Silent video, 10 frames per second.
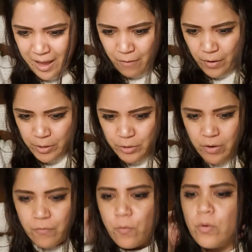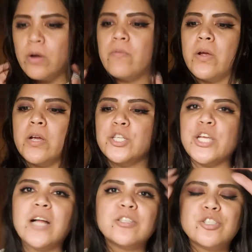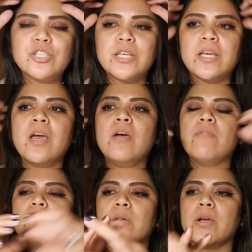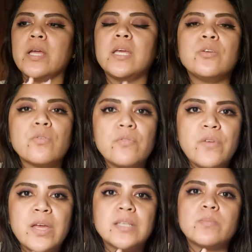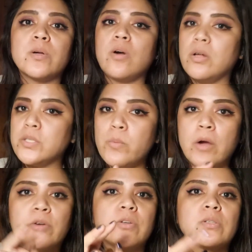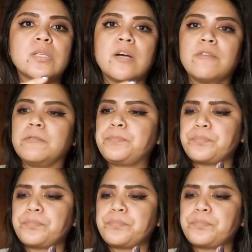Very straightforward, very challenging, very in your face, but calls you out on your stuff.